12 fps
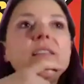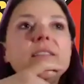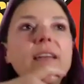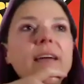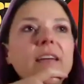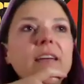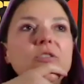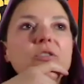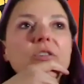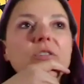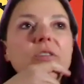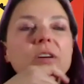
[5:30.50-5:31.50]
like in
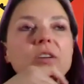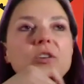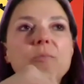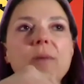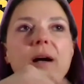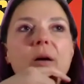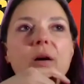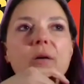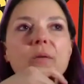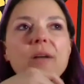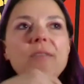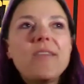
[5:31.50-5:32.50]
your bio, I
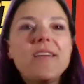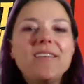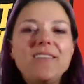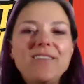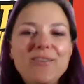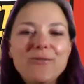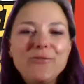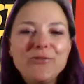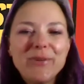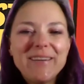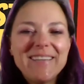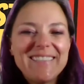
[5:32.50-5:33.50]
read that you
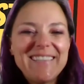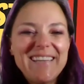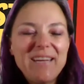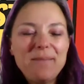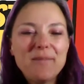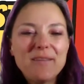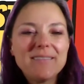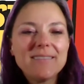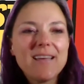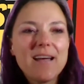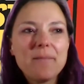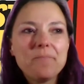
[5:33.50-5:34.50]
joined a team that's
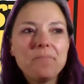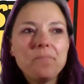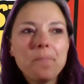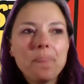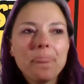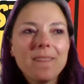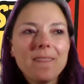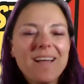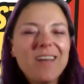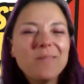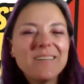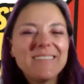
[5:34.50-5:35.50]
I
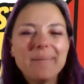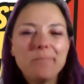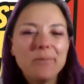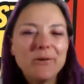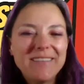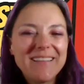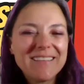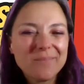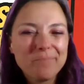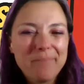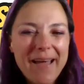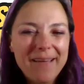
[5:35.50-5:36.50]
don't want to say pushy. That's
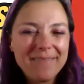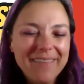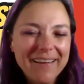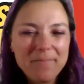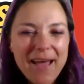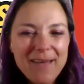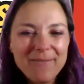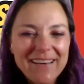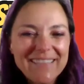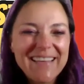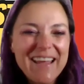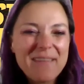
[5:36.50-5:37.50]
a bad way
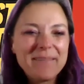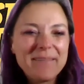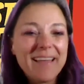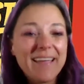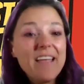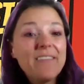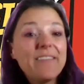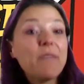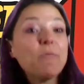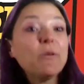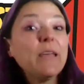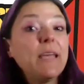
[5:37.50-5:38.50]
to say it, but like they
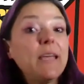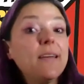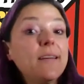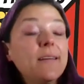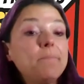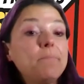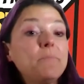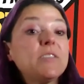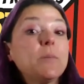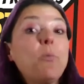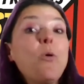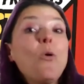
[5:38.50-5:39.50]
really
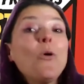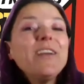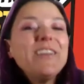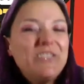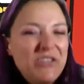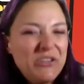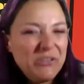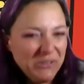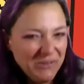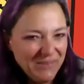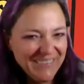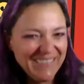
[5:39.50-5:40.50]
supported
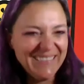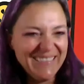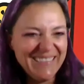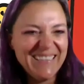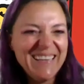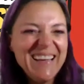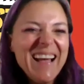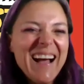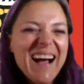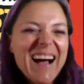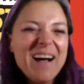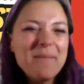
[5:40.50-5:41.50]
you
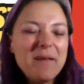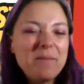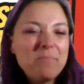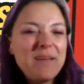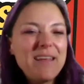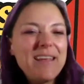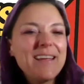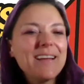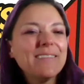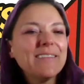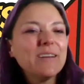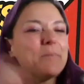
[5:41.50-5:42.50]
in being a
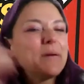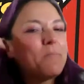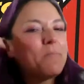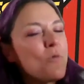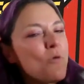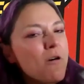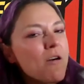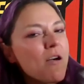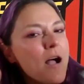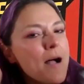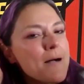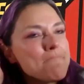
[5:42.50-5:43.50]
little bit more
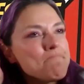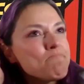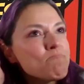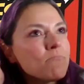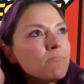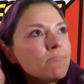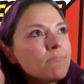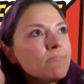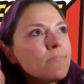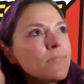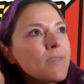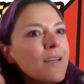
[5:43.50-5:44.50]

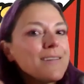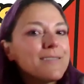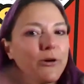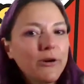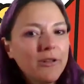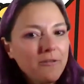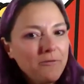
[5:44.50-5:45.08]
assertive.